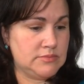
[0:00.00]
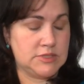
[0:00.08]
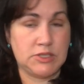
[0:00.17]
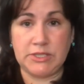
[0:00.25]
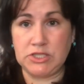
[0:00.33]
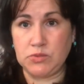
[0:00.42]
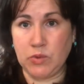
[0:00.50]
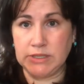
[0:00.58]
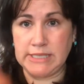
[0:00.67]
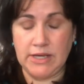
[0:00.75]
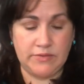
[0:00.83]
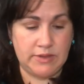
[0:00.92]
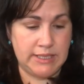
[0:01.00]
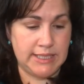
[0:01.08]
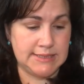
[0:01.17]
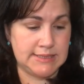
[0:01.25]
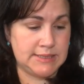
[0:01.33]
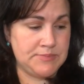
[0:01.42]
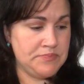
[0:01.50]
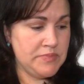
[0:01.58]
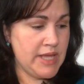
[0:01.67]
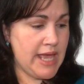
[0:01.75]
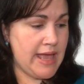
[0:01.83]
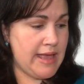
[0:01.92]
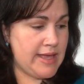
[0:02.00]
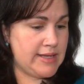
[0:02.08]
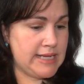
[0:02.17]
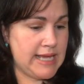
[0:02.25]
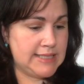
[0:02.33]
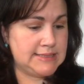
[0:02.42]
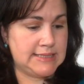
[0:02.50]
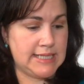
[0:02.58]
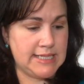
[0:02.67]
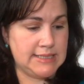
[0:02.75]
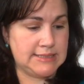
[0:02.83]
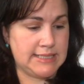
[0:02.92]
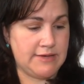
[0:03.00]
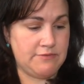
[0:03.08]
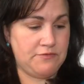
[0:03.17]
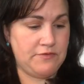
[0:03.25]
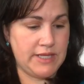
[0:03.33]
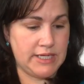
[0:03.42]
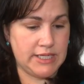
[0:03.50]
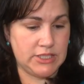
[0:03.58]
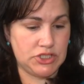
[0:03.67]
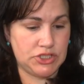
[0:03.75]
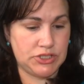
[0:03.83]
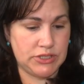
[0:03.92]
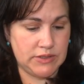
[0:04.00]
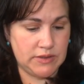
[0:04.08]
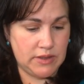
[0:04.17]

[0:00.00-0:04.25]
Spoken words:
So I just work down the list. And as things get finished,